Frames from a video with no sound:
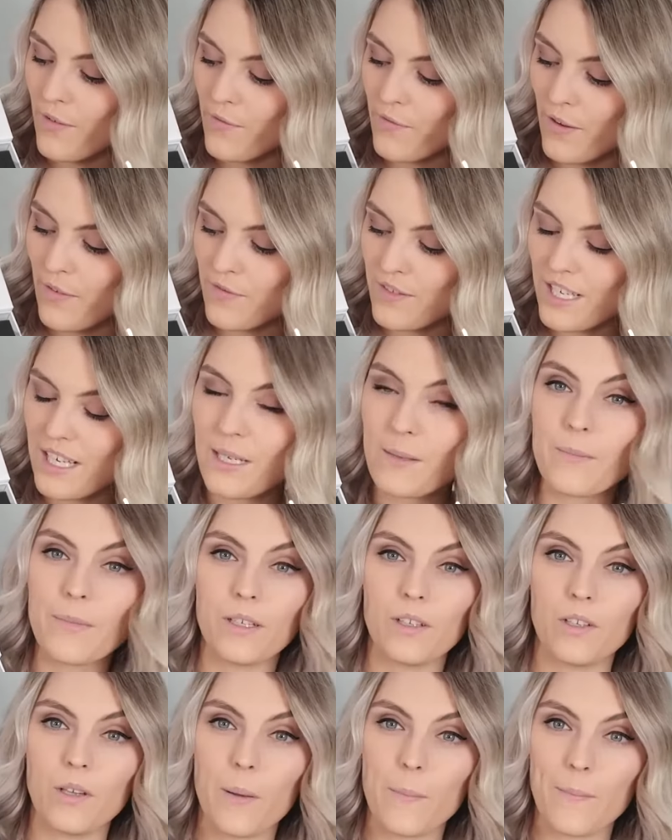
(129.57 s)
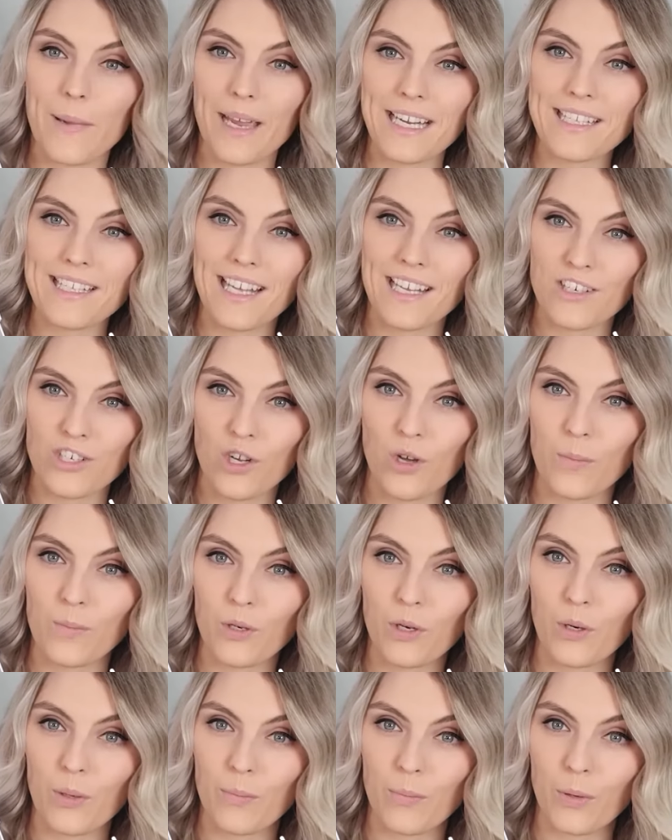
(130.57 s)
the 15ml base and
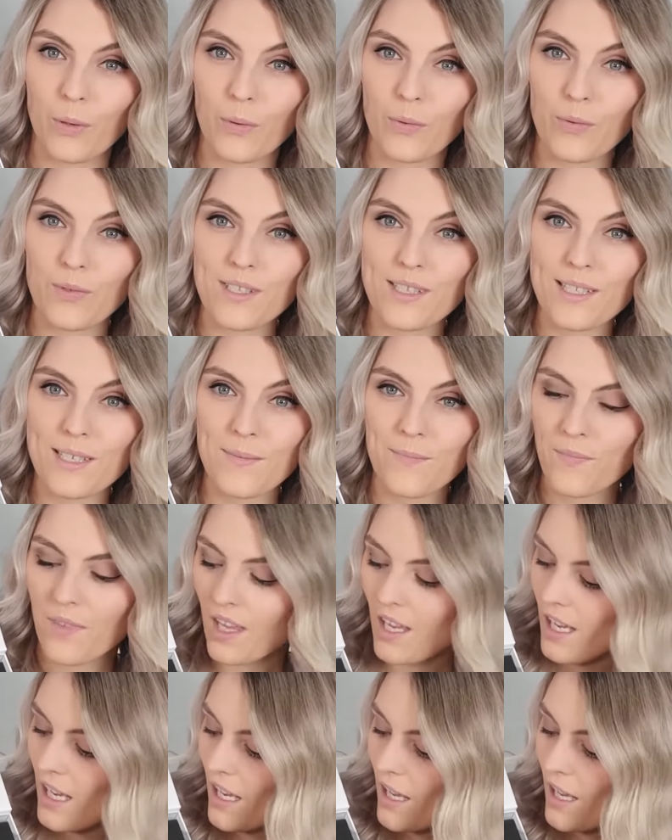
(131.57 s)
top coat bottles.